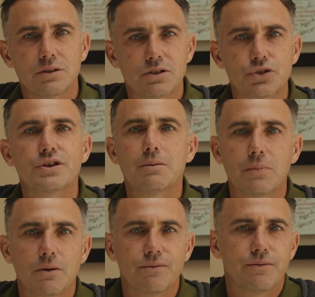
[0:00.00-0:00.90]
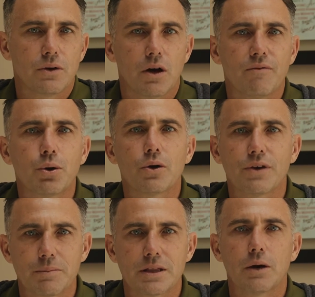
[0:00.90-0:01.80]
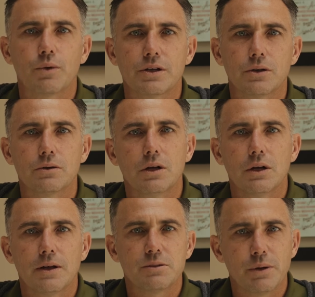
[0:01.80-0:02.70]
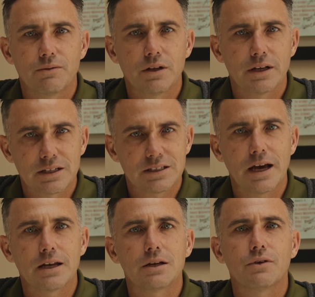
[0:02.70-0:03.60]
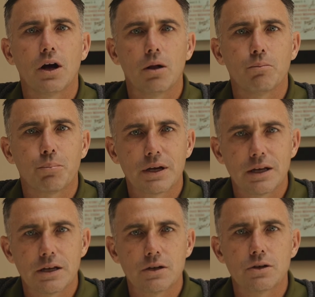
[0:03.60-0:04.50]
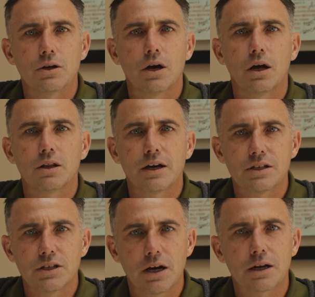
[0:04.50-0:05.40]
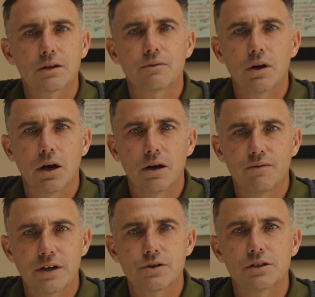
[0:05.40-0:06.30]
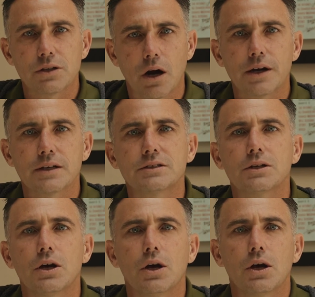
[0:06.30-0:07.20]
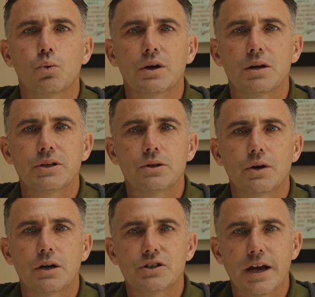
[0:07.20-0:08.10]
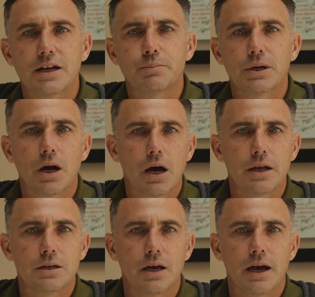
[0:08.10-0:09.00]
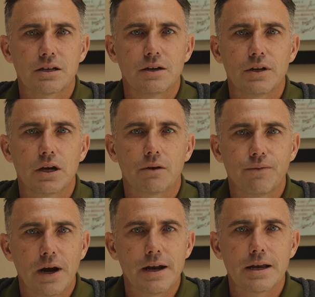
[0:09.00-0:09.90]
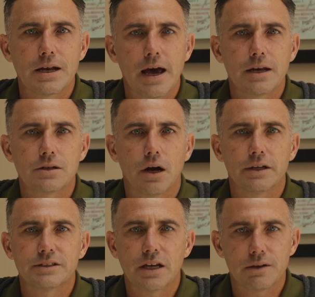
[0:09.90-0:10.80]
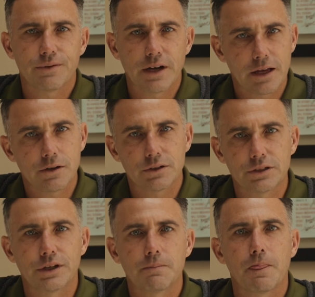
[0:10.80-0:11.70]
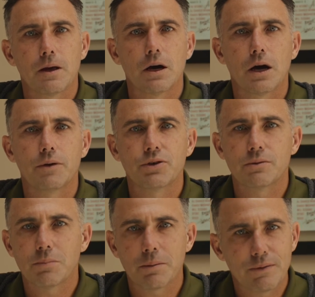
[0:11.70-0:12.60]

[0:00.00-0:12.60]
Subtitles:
stream of programming that we do. It's been a really exciting realm, bringing in a lot of young, adventurous artists. We're going to be doing our Jazz Beyond activity on Friday night on San Fernando Street. You might